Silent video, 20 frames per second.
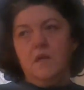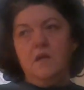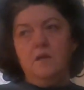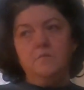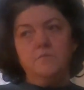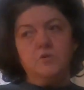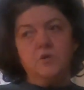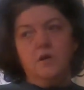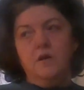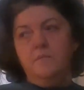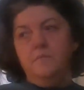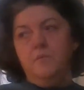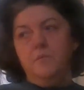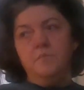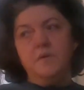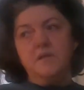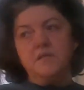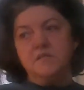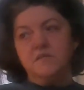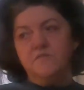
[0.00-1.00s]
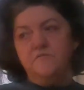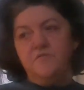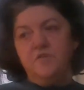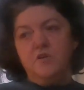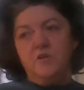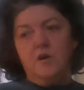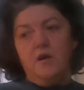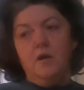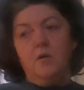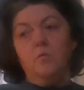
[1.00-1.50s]
and I'm trying my best to
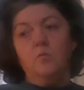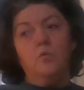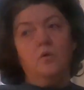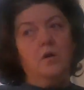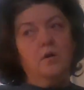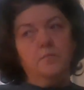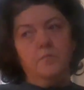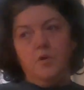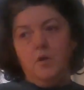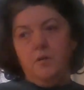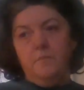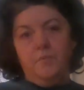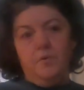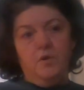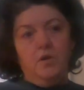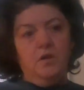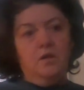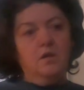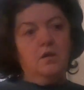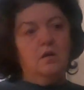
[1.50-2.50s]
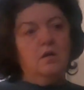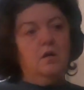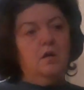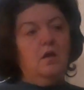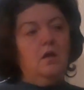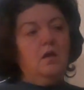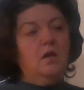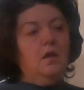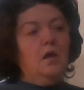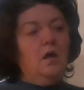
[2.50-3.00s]
figure out where I'm going to put it.
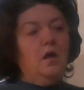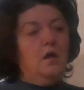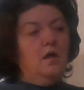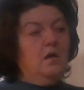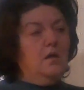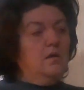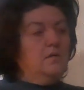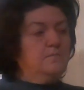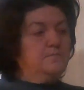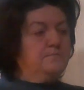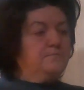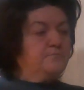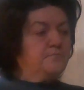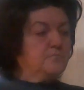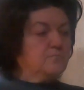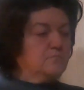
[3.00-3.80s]
Um,